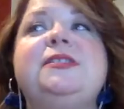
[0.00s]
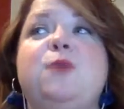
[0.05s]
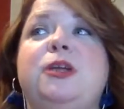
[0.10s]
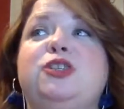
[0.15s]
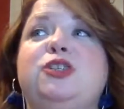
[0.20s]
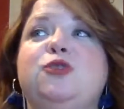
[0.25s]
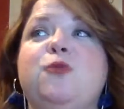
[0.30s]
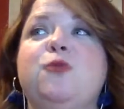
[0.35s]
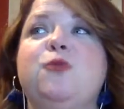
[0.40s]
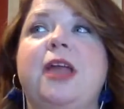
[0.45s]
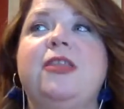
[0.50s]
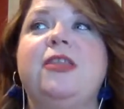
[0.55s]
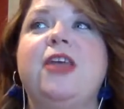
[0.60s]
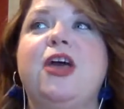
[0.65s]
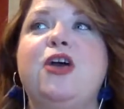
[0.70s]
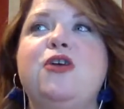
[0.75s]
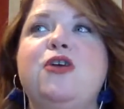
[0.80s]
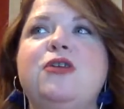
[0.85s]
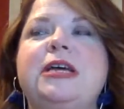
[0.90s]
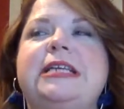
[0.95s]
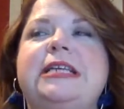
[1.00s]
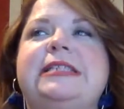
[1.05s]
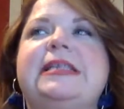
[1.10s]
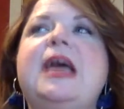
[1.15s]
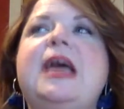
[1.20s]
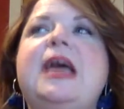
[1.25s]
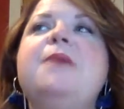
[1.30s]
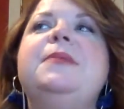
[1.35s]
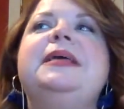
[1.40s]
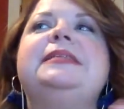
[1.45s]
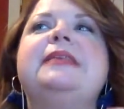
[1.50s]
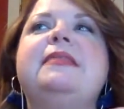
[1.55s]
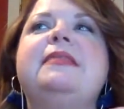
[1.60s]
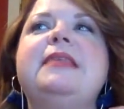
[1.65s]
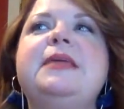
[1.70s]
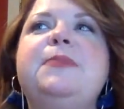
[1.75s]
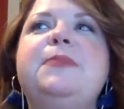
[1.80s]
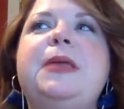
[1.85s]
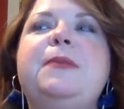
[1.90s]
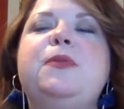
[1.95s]
Rachel Ray, though, is because I
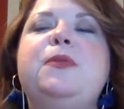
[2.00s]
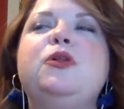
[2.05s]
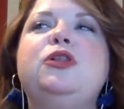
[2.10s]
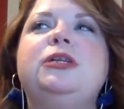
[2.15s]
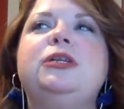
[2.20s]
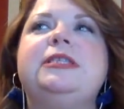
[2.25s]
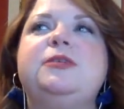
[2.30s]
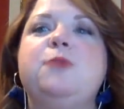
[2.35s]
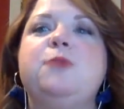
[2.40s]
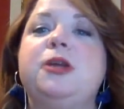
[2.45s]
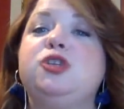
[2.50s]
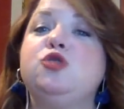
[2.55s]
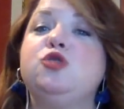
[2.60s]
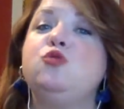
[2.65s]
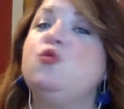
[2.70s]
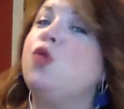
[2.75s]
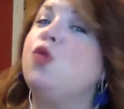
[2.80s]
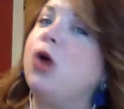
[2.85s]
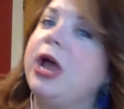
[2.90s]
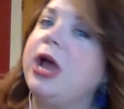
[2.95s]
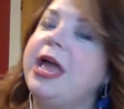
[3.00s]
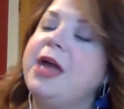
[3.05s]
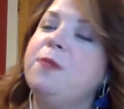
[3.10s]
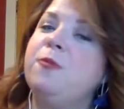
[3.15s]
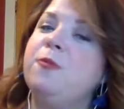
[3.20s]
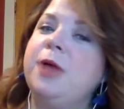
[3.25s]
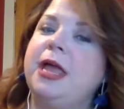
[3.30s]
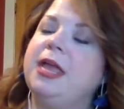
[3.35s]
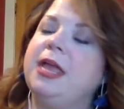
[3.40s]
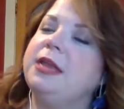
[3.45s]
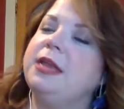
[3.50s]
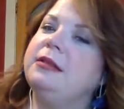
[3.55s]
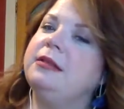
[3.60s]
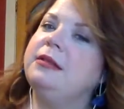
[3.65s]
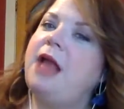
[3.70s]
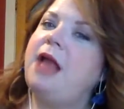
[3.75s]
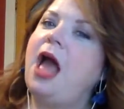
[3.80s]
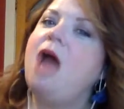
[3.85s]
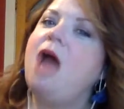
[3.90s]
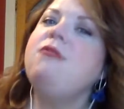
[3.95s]
think people looked at Rachel Roy and went,
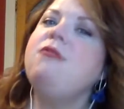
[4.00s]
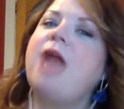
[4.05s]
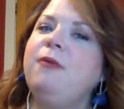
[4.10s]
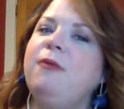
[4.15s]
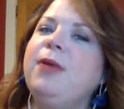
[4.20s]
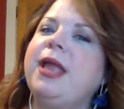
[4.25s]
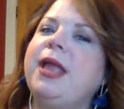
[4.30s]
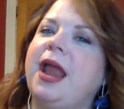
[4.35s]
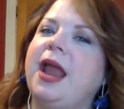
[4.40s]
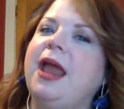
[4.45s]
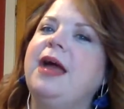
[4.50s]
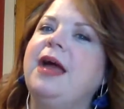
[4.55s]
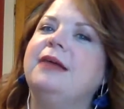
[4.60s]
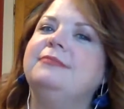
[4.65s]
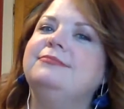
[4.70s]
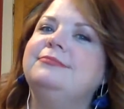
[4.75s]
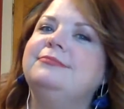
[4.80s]
okay, we get it.